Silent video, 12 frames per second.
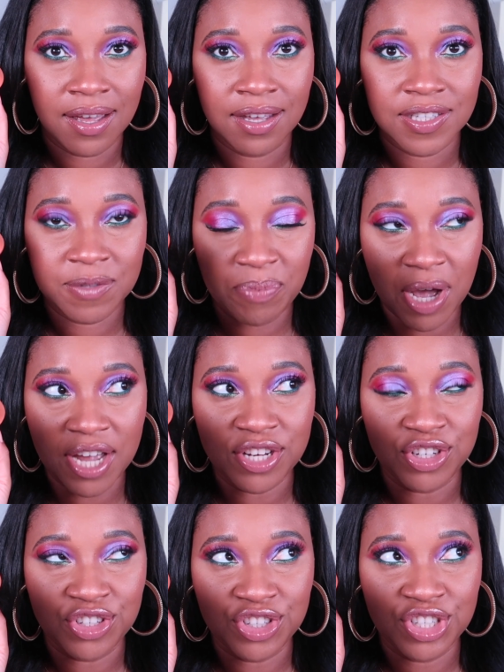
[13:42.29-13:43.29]

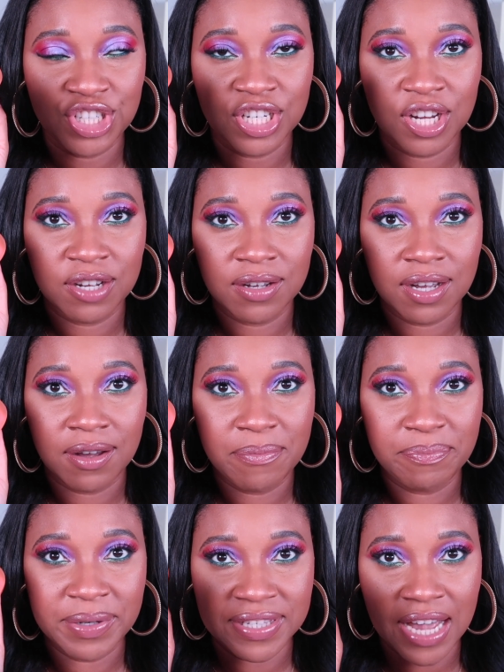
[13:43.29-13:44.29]
sponge
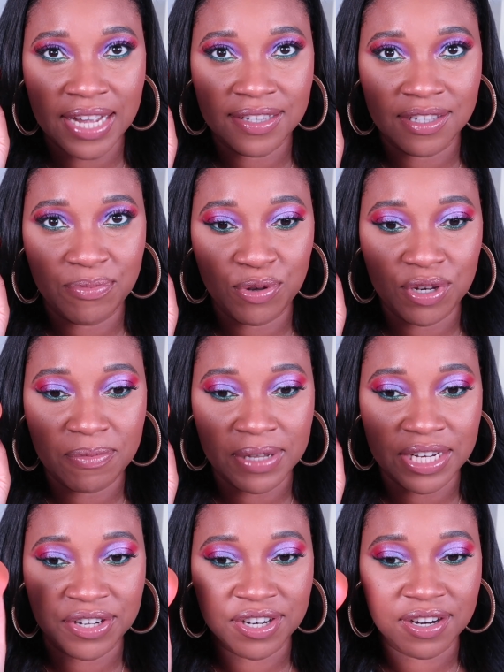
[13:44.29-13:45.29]
besides the Beauty
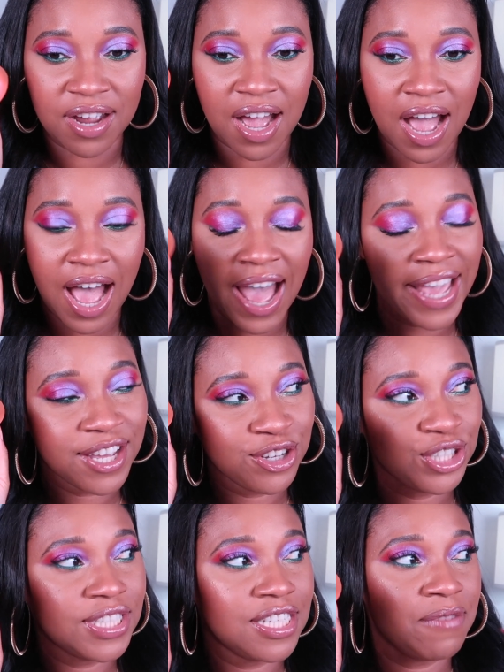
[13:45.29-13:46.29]
Blender. I
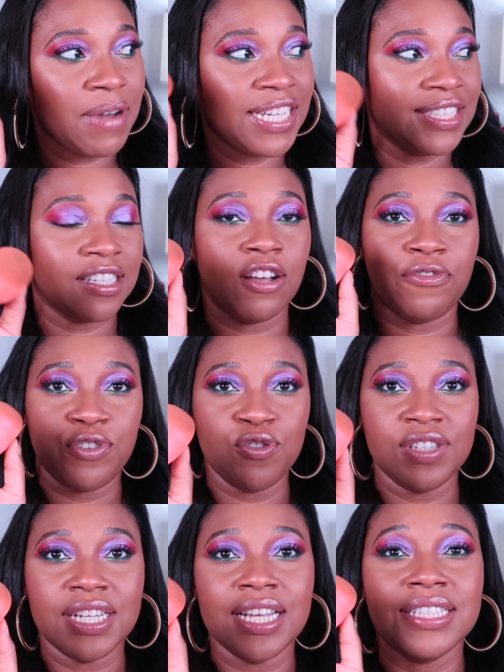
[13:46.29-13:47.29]
could see myself
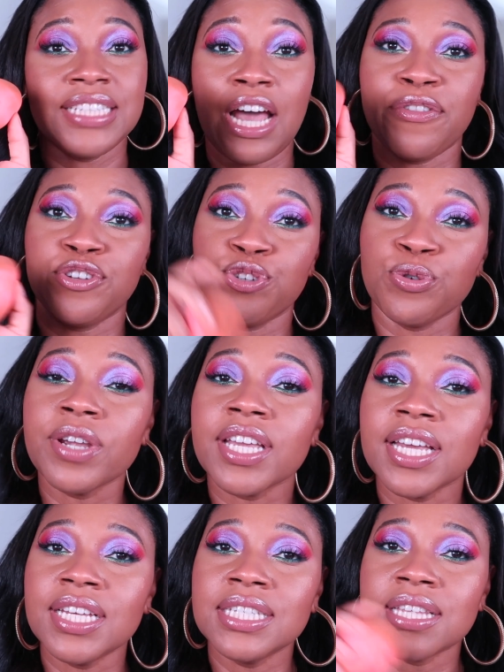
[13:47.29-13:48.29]
using this. Now, the
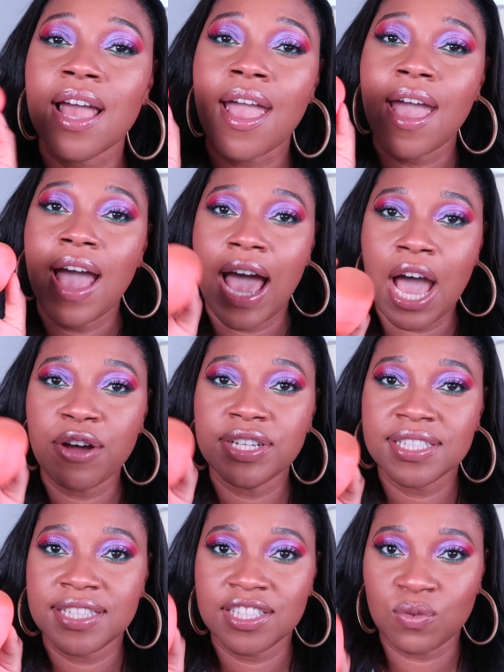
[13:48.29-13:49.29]
trick is, how
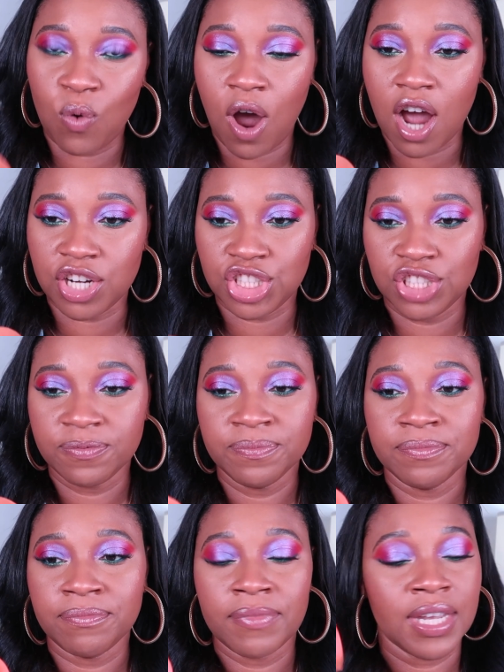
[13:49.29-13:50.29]
does this wash?
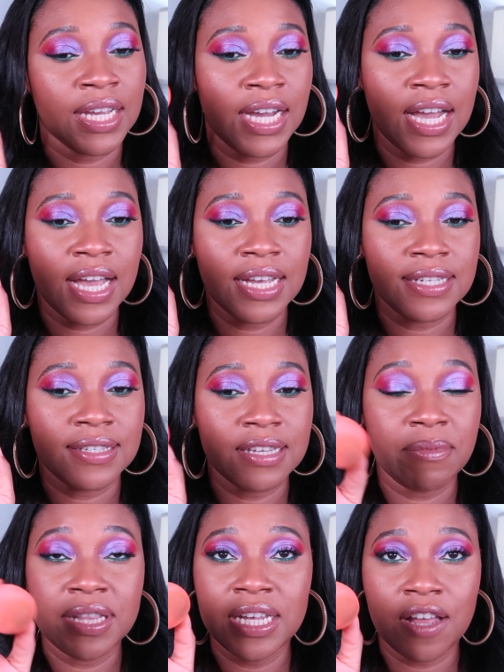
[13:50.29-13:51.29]
Because
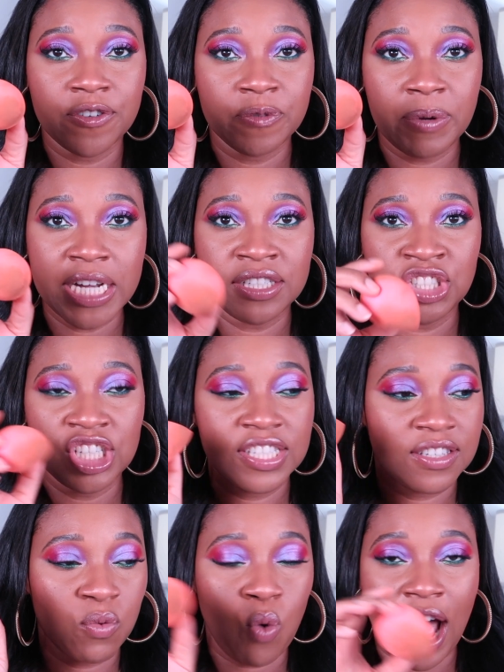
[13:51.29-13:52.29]
some of the other
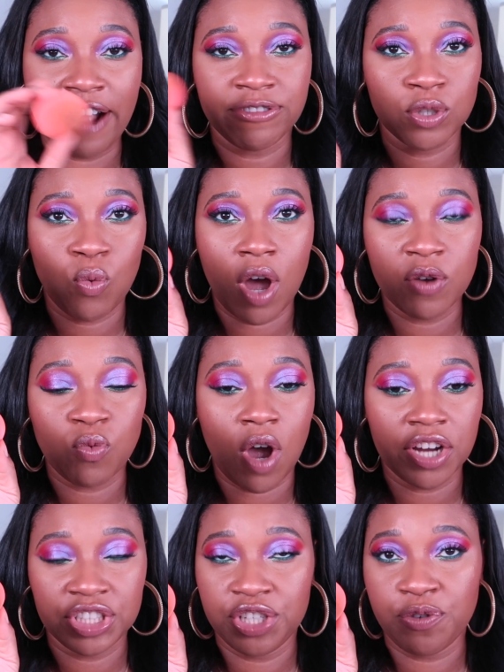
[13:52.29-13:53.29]
sponges, after one
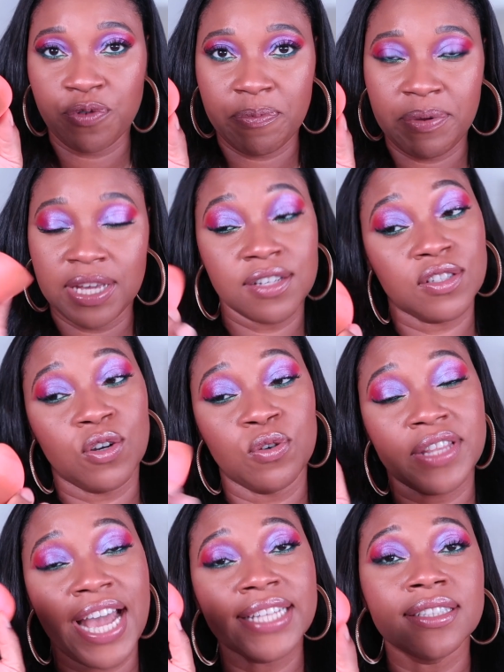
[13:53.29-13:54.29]
wash, they're ripping.
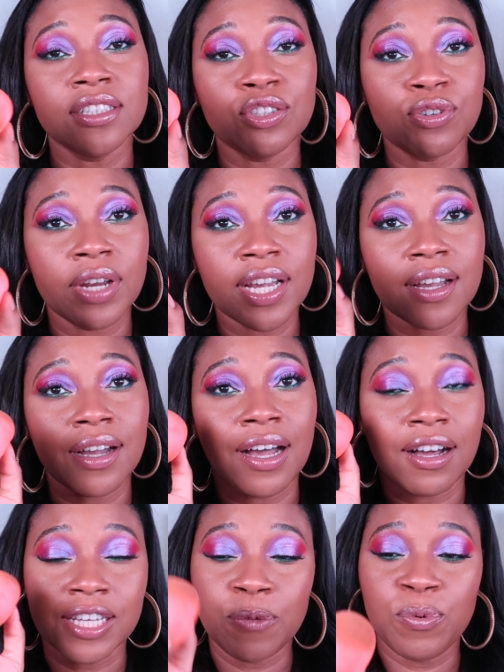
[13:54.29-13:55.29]
So that's the trick.
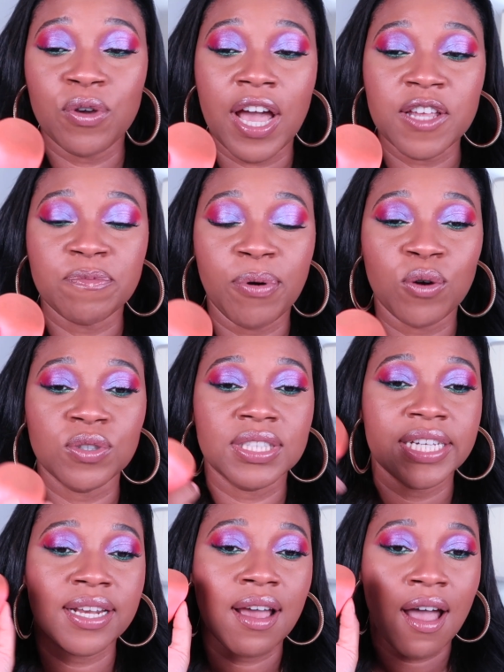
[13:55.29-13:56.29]
I'll keep you guys
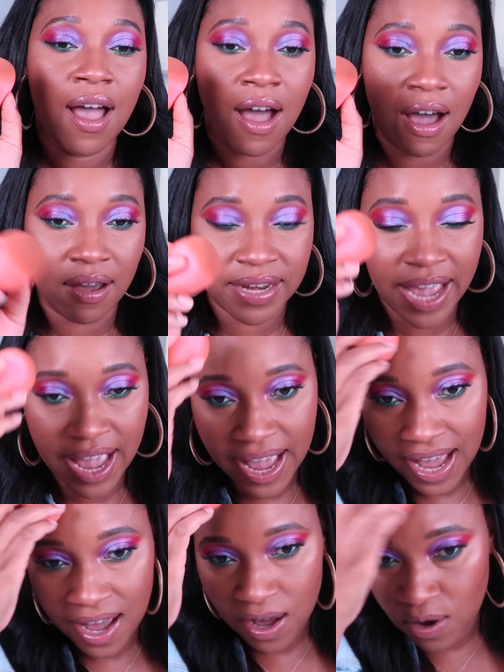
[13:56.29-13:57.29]
posted on
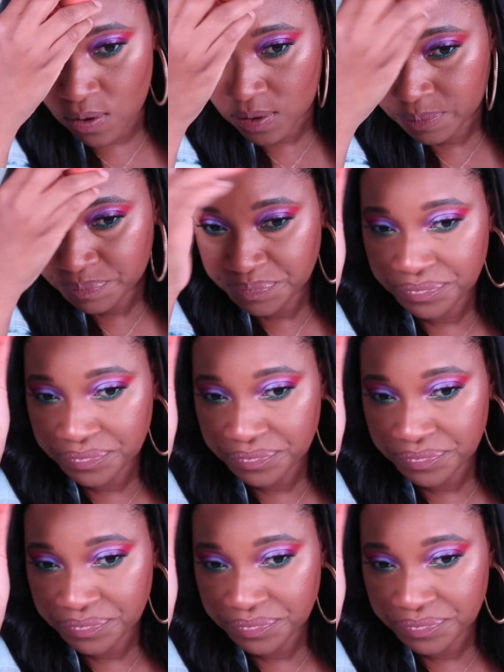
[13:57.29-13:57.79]
how